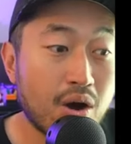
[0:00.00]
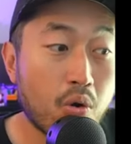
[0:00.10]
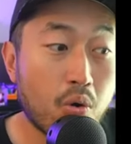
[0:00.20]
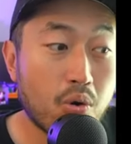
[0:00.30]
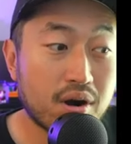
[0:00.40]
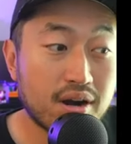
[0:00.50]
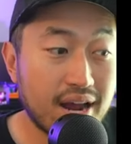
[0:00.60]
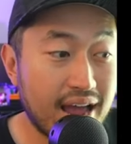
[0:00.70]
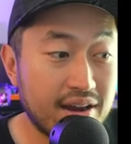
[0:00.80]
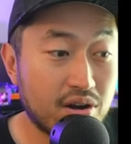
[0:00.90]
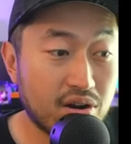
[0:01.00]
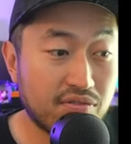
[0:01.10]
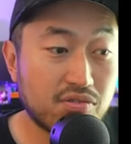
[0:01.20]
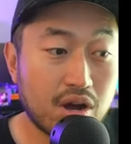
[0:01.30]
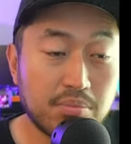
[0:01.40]
or an
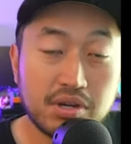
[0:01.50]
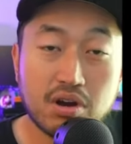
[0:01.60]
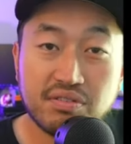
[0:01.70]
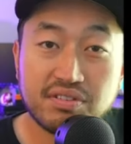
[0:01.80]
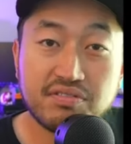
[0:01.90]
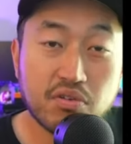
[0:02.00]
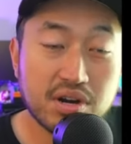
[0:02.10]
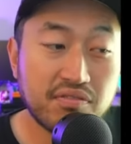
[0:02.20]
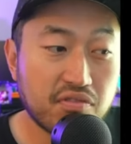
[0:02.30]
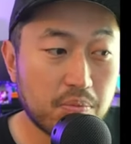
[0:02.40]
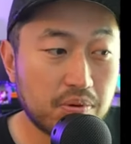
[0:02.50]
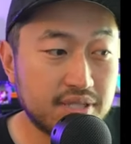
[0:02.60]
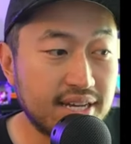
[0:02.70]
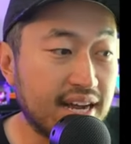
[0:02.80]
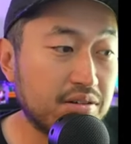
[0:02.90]
overwhelming over
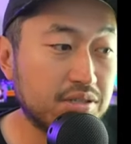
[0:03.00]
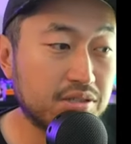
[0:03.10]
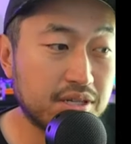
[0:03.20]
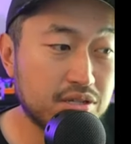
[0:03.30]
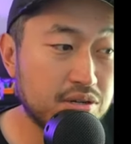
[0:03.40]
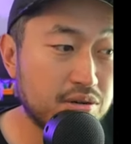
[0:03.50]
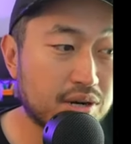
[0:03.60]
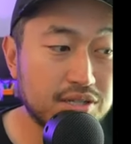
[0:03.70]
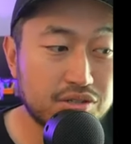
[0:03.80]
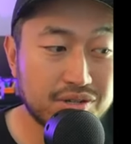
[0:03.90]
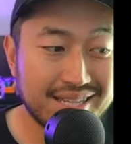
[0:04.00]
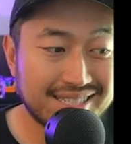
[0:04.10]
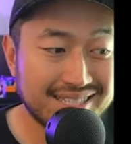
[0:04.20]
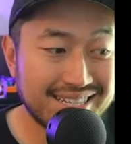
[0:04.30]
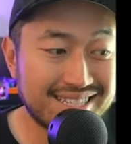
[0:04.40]
44%. I know it's only
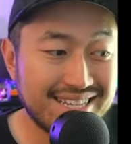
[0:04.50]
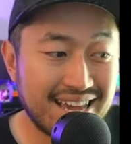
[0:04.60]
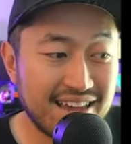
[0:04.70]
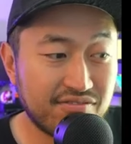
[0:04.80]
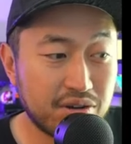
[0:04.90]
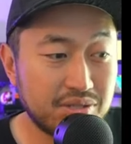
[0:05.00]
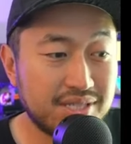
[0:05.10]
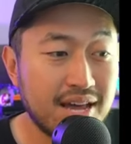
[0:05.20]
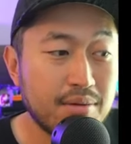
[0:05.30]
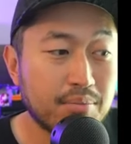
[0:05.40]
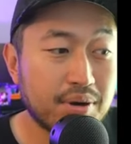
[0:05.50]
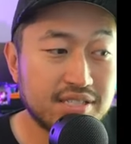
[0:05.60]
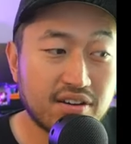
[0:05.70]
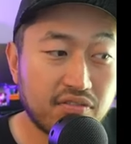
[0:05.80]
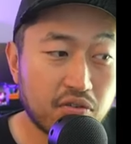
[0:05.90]
268 votes,
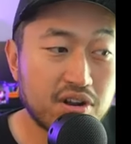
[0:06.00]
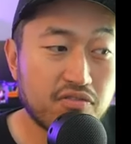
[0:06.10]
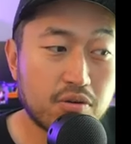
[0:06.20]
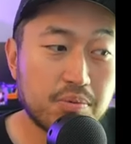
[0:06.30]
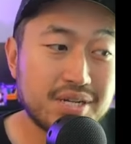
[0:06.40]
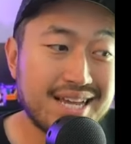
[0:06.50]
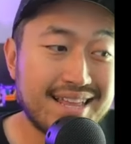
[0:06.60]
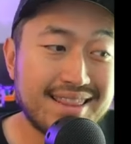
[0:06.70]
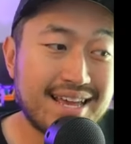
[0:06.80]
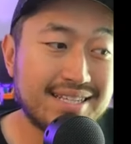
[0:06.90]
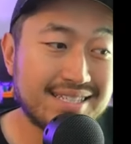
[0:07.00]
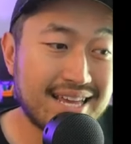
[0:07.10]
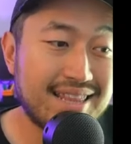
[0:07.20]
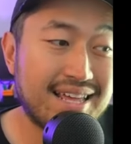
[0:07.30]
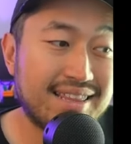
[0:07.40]
but 44% that
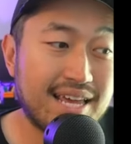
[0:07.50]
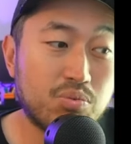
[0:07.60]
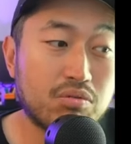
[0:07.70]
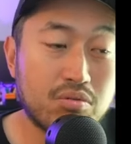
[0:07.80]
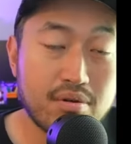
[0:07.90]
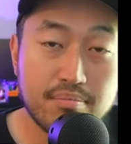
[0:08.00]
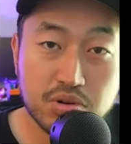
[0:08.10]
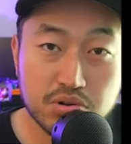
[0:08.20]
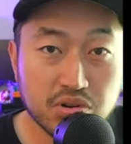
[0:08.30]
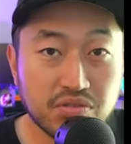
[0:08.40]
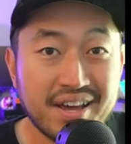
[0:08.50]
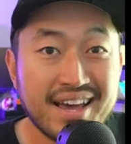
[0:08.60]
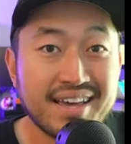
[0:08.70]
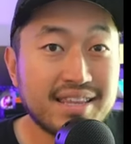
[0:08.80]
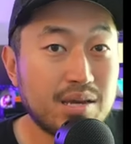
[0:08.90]
said that they will remove
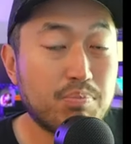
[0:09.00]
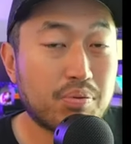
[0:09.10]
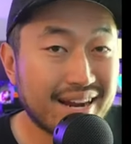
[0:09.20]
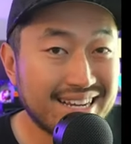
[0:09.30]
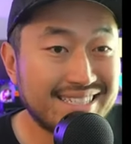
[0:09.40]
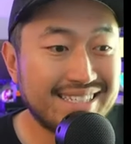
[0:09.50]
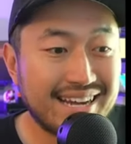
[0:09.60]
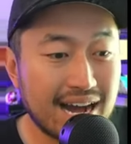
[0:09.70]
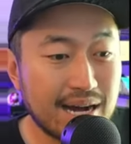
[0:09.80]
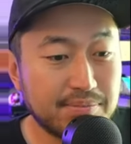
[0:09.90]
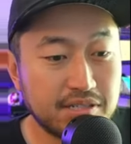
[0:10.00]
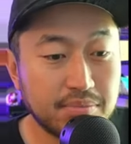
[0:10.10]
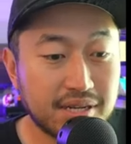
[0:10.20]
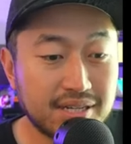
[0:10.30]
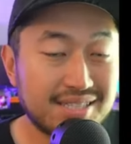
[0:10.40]
the pricing
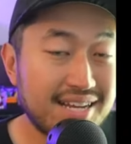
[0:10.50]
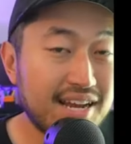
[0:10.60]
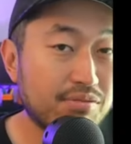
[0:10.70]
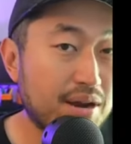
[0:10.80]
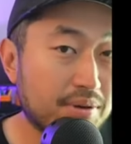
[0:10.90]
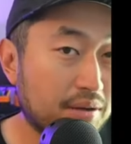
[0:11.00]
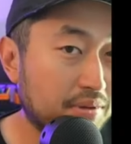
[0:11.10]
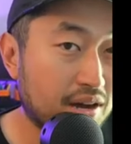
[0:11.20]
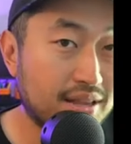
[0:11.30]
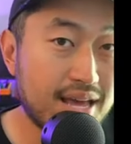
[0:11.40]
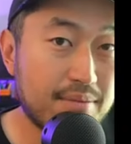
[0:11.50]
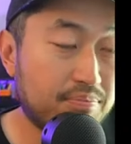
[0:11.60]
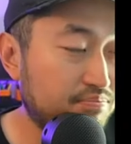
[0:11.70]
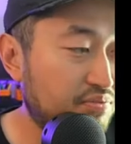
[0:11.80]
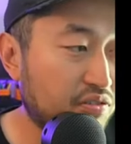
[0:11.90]
option because the take rate probably on that
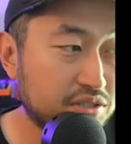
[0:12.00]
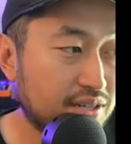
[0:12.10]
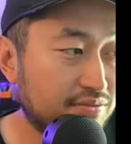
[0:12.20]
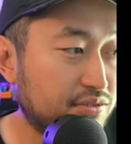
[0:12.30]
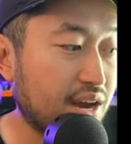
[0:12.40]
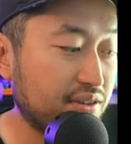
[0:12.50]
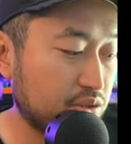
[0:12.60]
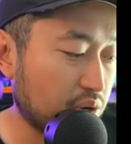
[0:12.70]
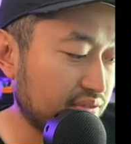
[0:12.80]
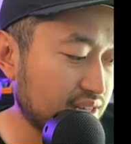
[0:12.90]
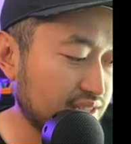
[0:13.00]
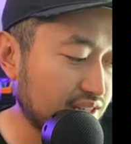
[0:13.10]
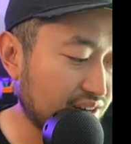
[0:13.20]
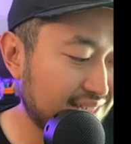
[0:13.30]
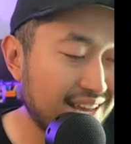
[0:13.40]
full self-driving,
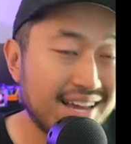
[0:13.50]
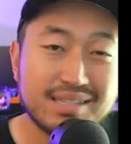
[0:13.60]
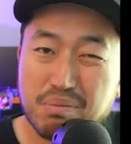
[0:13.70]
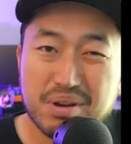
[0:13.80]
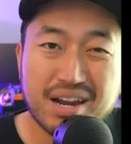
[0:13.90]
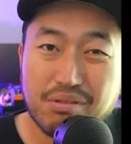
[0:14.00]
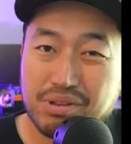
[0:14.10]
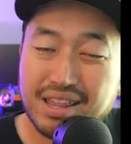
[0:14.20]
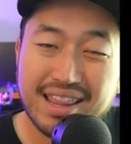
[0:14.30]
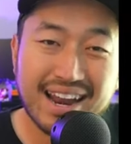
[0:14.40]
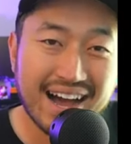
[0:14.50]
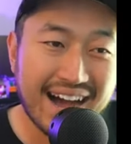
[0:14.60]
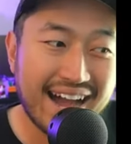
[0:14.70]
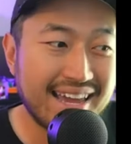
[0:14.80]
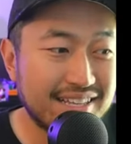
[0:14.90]
$12,000, is probably not really that
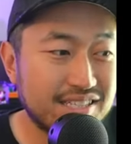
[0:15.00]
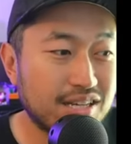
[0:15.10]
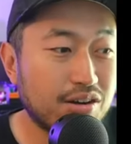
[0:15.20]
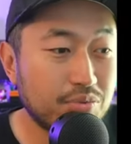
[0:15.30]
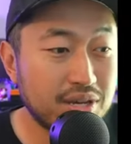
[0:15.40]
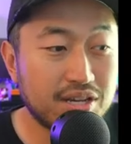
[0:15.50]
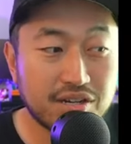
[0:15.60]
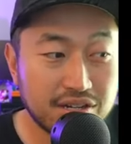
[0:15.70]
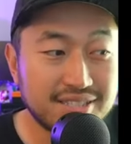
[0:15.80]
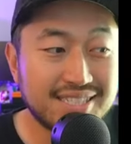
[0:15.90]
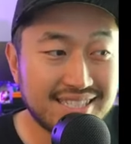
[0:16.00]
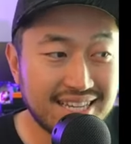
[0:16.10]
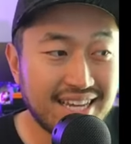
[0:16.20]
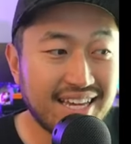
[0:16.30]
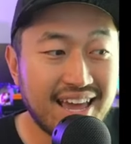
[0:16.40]
high. And so we could
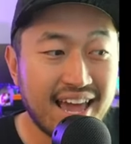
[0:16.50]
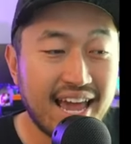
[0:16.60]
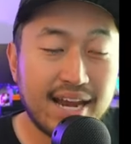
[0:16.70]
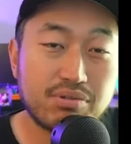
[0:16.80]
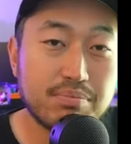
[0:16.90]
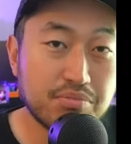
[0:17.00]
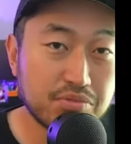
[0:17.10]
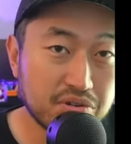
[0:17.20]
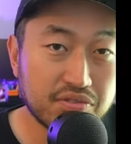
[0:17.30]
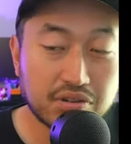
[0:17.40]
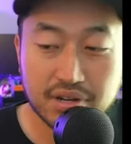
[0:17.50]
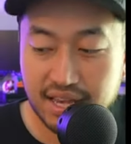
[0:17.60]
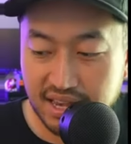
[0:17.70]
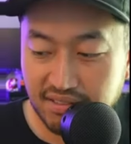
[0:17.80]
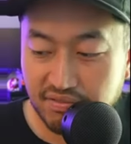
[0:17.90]
see a removal
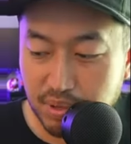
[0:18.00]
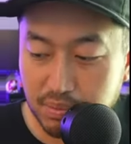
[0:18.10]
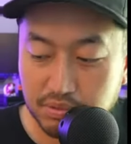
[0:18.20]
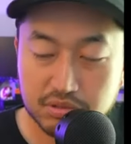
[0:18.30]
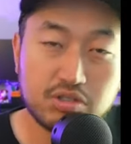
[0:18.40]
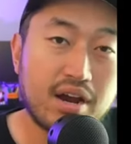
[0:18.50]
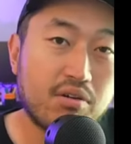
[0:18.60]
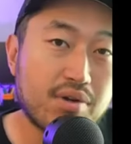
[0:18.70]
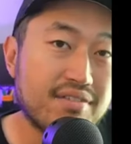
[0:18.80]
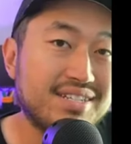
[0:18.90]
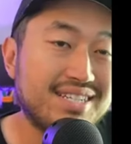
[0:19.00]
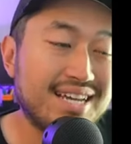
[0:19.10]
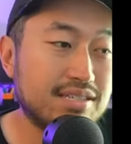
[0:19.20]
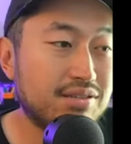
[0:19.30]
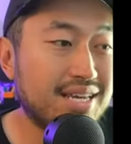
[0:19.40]
if people
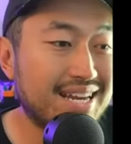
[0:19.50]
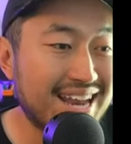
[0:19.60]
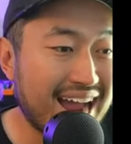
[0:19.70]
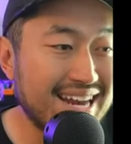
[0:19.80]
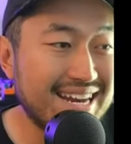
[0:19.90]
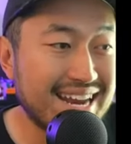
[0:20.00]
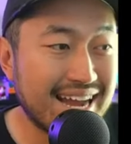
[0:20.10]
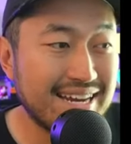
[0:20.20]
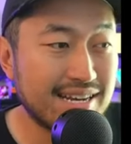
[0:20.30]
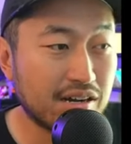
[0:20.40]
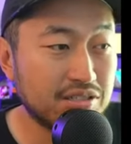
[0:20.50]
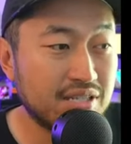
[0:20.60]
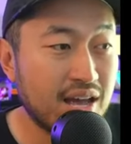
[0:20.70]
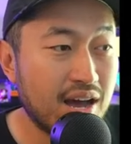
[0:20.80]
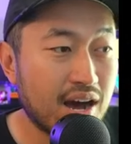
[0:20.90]
gravitate to the
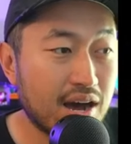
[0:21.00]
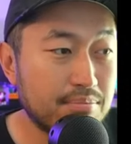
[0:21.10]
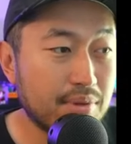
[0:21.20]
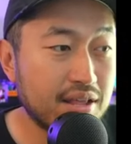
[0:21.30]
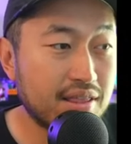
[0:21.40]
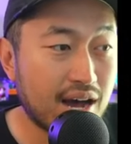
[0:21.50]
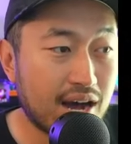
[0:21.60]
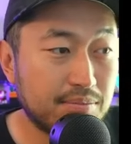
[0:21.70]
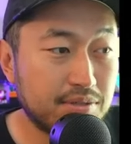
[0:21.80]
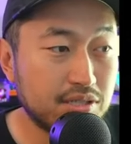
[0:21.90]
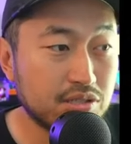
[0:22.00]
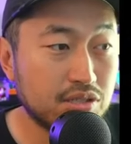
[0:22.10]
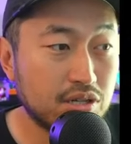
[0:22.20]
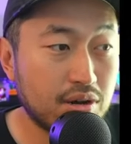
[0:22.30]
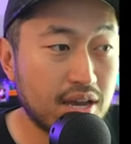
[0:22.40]
$99 a month option.
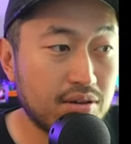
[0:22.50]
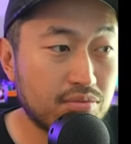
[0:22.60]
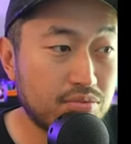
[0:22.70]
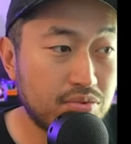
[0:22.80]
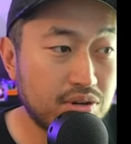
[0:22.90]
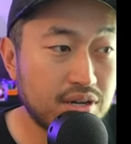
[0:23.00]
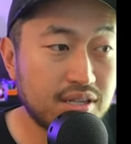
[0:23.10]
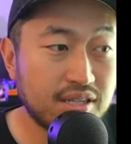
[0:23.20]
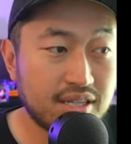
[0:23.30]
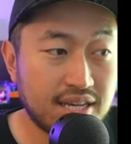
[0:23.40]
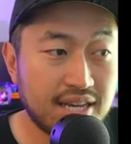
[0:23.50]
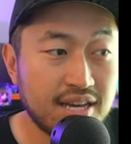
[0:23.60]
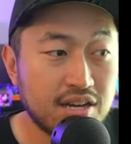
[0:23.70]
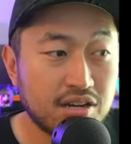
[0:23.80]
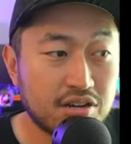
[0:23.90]
So it really
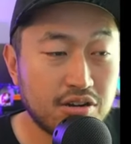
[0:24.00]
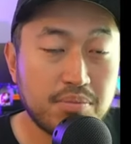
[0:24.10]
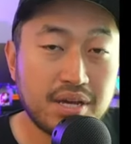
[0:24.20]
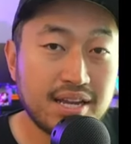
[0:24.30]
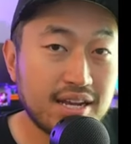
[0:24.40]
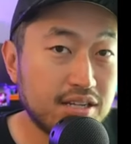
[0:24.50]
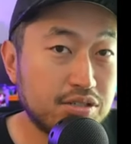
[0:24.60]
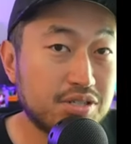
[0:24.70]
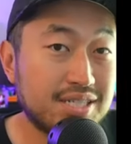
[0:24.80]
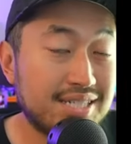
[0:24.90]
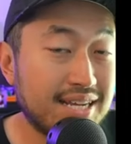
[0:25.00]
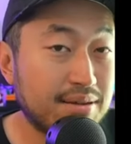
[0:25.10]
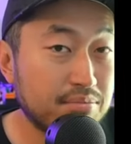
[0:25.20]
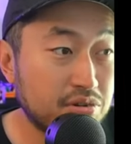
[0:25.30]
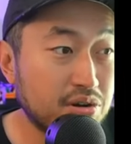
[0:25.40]
could be an
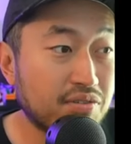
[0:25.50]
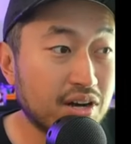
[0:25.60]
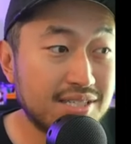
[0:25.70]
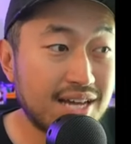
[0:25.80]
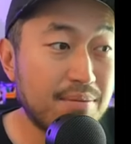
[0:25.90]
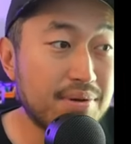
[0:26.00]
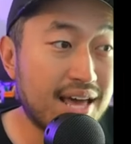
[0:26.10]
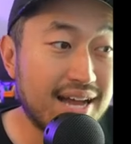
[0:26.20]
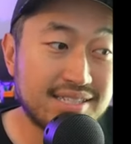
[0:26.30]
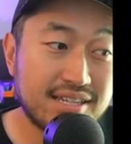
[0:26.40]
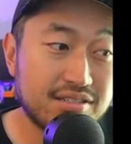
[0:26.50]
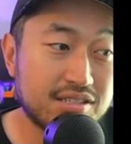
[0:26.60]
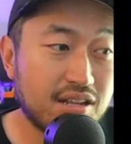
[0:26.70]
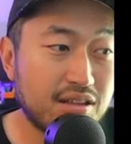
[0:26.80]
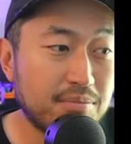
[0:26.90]
interesting move. On top of that, here's another